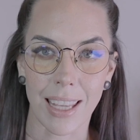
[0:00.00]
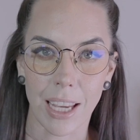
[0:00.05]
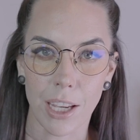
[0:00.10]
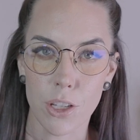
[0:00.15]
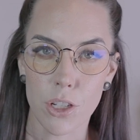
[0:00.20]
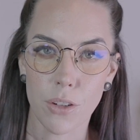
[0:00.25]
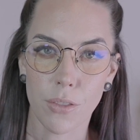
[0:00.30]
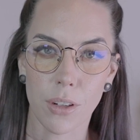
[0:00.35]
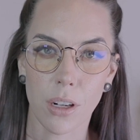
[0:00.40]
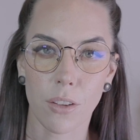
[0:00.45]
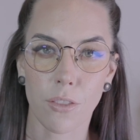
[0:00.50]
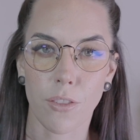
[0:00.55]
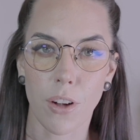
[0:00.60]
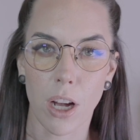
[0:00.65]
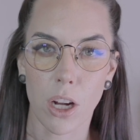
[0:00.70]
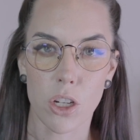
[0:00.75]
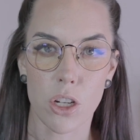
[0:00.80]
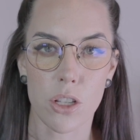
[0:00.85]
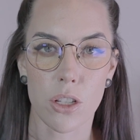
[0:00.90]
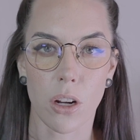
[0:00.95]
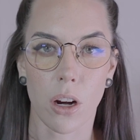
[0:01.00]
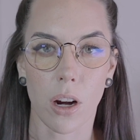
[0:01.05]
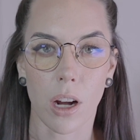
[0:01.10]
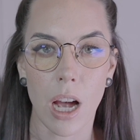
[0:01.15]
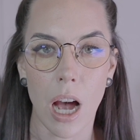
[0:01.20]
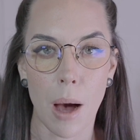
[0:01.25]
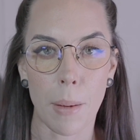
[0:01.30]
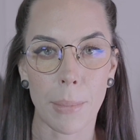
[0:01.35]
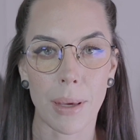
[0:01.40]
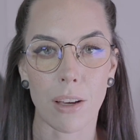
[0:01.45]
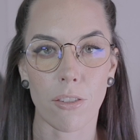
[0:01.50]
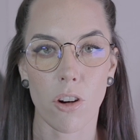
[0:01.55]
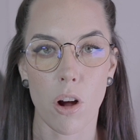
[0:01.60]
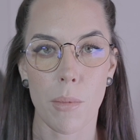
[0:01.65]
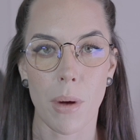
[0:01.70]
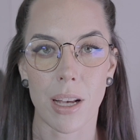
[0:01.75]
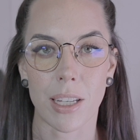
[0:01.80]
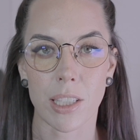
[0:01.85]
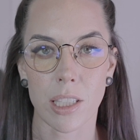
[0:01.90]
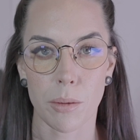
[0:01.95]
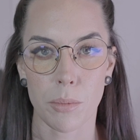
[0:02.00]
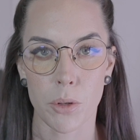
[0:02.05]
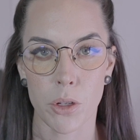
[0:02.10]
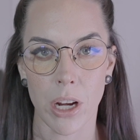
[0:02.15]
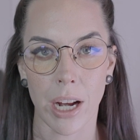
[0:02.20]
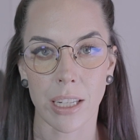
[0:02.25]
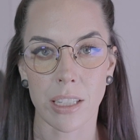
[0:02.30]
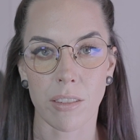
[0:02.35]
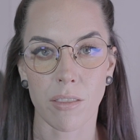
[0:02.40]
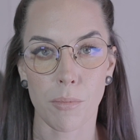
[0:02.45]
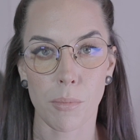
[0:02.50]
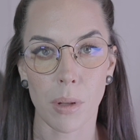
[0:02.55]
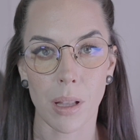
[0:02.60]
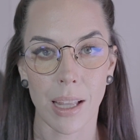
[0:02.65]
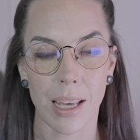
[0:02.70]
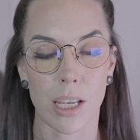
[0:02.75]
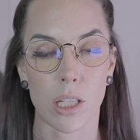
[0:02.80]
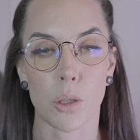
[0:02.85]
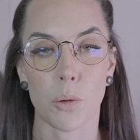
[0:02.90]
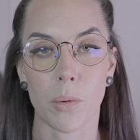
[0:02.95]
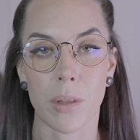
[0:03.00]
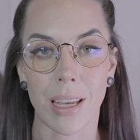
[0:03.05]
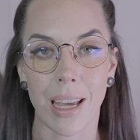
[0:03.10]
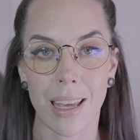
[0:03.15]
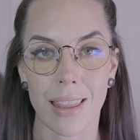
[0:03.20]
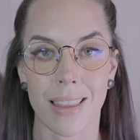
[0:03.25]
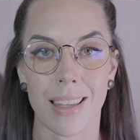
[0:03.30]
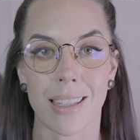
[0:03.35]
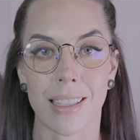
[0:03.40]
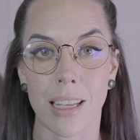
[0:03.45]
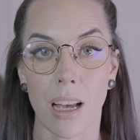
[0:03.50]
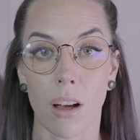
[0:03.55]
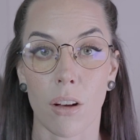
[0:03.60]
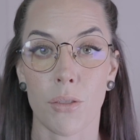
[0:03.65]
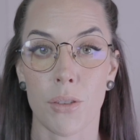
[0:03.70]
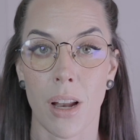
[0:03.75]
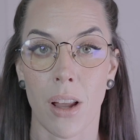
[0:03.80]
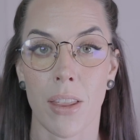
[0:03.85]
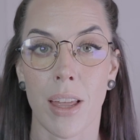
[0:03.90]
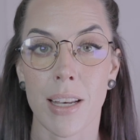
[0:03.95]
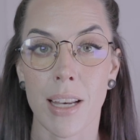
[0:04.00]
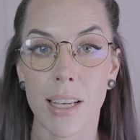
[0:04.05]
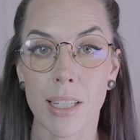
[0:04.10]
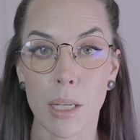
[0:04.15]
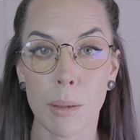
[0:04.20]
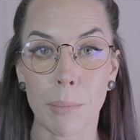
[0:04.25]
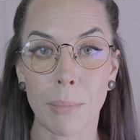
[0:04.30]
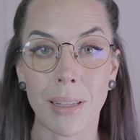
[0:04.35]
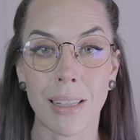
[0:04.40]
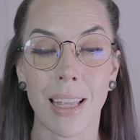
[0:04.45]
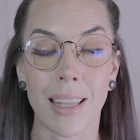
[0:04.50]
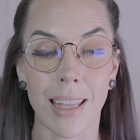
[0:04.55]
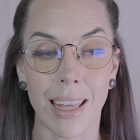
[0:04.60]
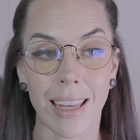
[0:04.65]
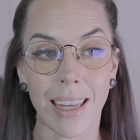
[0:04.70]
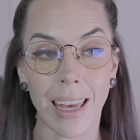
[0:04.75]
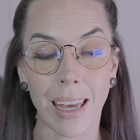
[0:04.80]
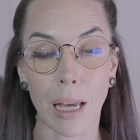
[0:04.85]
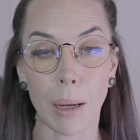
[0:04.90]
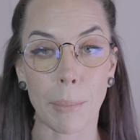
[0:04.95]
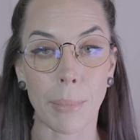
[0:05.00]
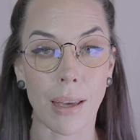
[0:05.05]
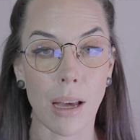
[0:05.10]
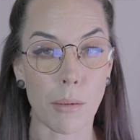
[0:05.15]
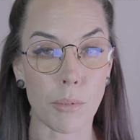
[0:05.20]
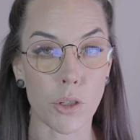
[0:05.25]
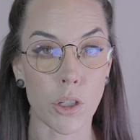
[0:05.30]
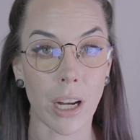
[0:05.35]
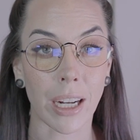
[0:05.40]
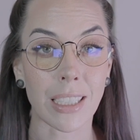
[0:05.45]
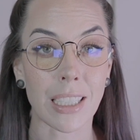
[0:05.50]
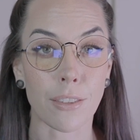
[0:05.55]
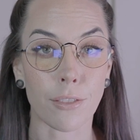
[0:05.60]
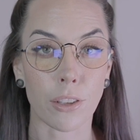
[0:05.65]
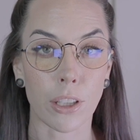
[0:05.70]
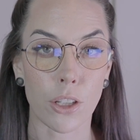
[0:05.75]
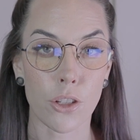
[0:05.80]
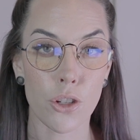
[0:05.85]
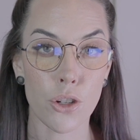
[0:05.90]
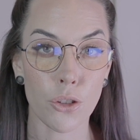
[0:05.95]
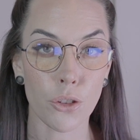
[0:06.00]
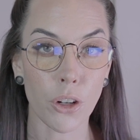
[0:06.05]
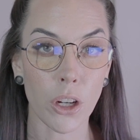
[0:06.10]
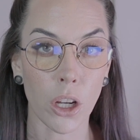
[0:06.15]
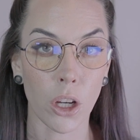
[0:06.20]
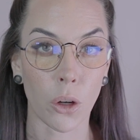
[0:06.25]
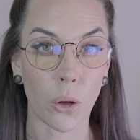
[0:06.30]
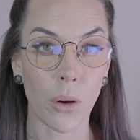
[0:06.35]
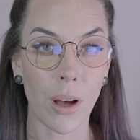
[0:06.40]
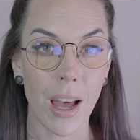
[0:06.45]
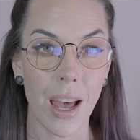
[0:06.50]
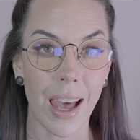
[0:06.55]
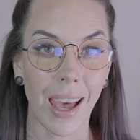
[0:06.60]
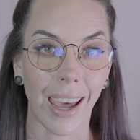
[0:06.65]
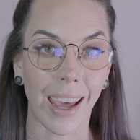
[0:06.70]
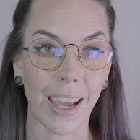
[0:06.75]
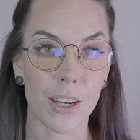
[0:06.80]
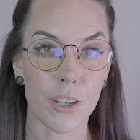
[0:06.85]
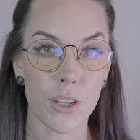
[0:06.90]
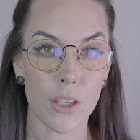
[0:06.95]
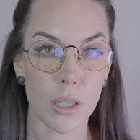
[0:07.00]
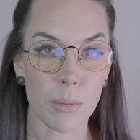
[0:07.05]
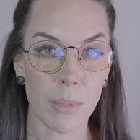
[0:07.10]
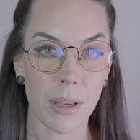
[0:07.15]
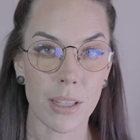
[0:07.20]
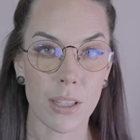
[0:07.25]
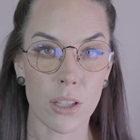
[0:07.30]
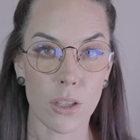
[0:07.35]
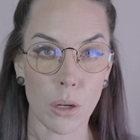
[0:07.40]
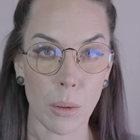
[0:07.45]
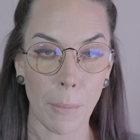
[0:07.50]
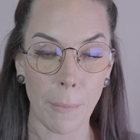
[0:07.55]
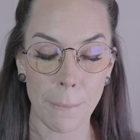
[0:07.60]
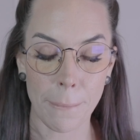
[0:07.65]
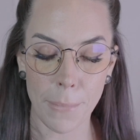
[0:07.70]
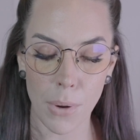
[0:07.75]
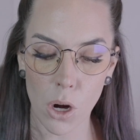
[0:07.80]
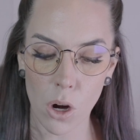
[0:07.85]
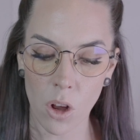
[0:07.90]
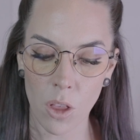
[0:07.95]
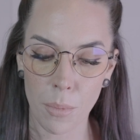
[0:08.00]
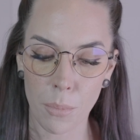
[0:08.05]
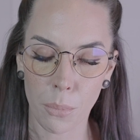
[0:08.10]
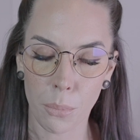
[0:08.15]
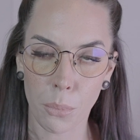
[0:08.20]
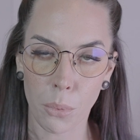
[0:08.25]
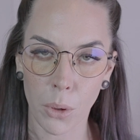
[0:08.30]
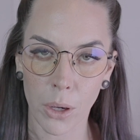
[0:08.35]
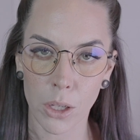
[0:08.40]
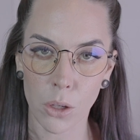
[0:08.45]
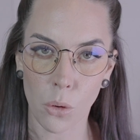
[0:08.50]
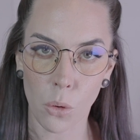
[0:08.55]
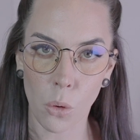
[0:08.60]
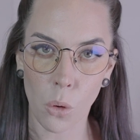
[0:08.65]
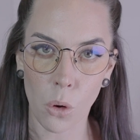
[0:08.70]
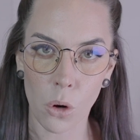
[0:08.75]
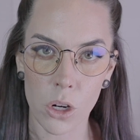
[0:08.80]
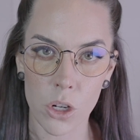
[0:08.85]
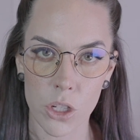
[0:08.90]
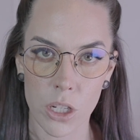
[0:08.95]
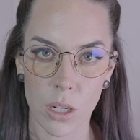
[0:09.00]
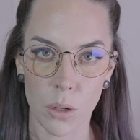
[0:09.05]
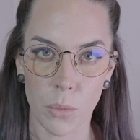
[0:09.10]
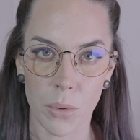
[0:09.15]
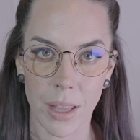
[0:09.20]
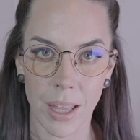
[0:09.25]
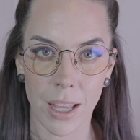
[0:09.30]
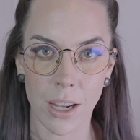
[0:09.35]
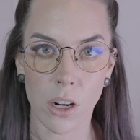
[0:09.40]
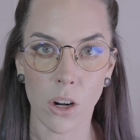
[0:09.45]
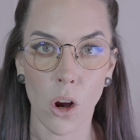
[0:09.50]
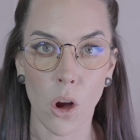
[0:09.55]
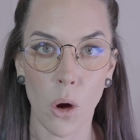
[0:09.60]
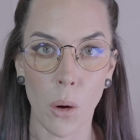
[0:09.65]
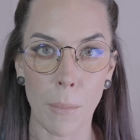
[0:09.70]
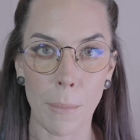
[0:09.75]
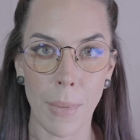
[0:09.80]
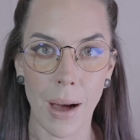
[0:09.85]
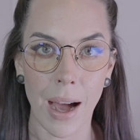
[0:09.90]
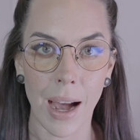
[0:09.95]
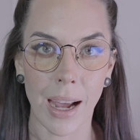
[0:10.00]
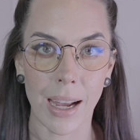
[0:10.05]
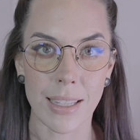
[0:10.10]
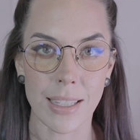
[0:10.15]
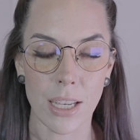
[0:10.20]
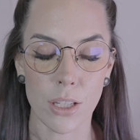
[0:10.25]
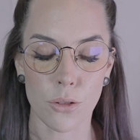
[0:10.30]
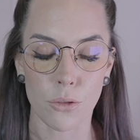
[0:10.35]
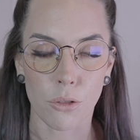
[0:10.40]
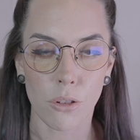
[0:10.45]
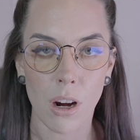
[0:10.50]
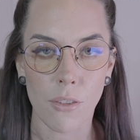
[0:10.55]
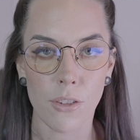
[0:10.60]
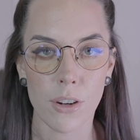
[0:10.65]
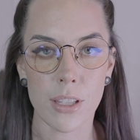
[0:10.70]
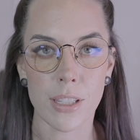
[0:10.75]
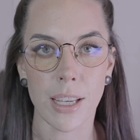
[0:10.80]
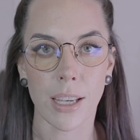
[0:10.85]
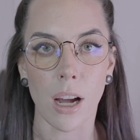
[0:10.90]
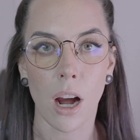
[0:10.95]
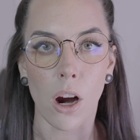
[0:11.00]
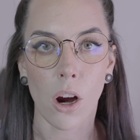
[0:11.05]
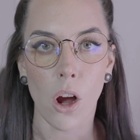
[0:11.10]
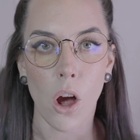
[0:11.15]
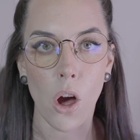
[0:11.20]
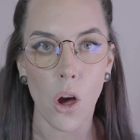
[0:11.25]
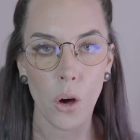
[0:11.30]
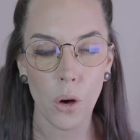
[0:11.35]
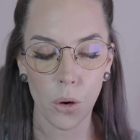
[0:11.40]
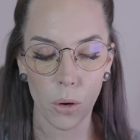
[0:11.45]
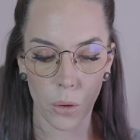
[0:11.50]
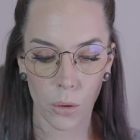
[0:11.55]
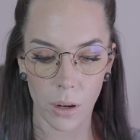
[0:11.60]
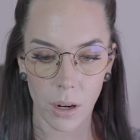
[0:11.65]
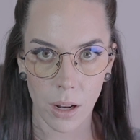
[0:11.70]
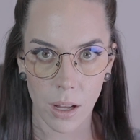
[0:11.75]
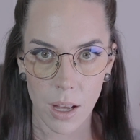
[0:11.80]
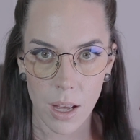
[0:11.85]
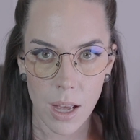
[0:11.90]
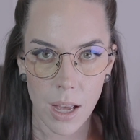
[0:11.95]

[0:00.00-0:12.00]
The introverted functions are coming from a subjective place within the self. Now, that doesn't mean that they can't be objectively true, it just means they're birth point origin within our own minds is referencing our own